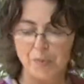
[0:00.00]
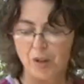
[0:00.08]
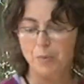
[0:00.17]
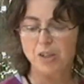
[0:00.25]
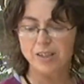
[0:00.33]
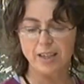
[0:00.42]

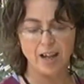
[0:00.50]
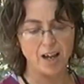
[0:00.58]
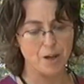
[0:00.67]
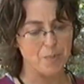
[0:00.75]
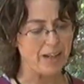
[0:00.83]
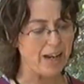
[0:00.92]
I'm using
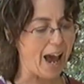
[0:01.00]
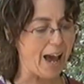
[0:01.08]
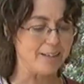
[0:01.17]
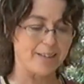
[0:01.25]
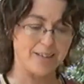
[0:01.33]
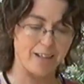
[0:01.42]
um, an
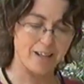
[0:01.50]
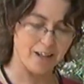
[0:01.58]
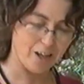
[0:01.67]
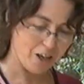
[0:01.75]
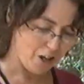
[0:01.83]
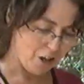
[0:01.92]
adze,
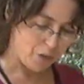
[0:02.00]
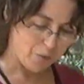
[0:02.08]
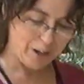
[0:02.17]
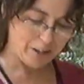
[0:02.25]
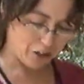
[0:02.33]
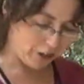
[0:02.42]
which